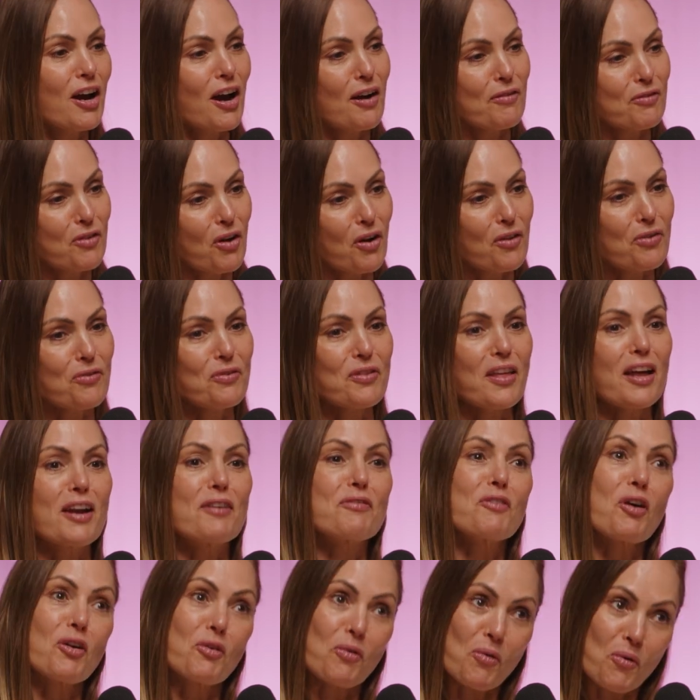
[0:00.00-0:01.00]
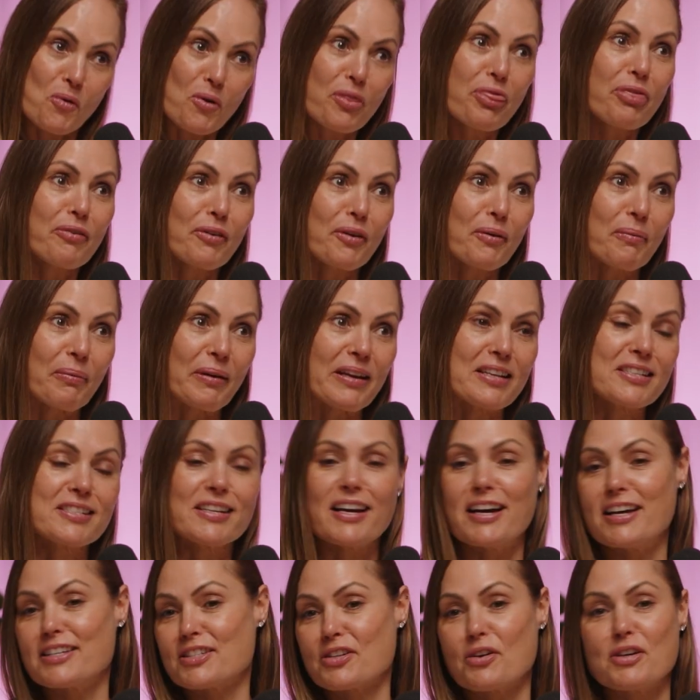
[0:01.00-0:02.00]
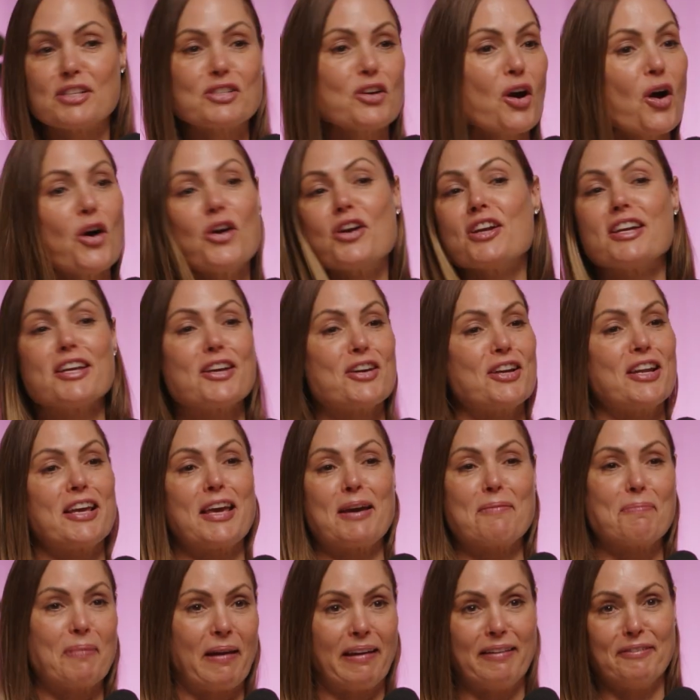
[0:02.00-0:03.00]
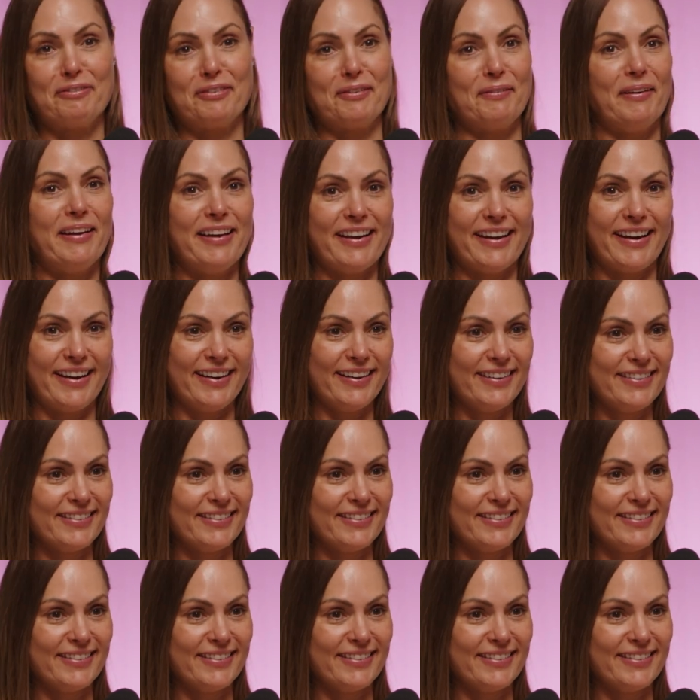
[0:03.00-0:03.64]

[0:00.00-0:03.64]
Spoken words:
I've gone through that. I've gone all through winter, so it's only going to get better from here.